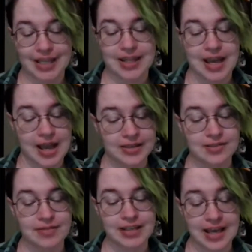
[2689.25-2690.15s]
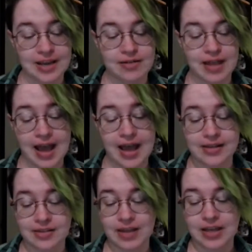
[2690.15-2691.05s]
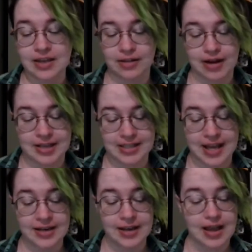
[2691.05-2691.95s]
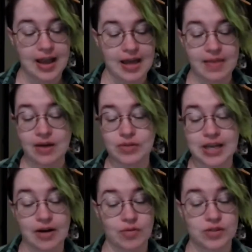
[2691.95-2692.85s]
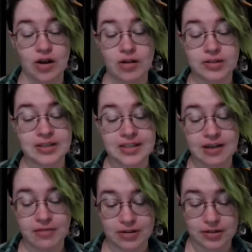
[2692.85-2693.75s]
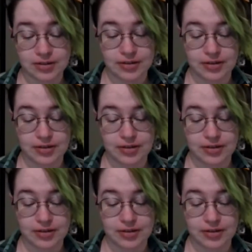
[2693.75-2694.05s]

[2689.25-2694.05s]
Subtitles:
And the hands of the king are the hands of a healer, I said, and that was how it was all discovered.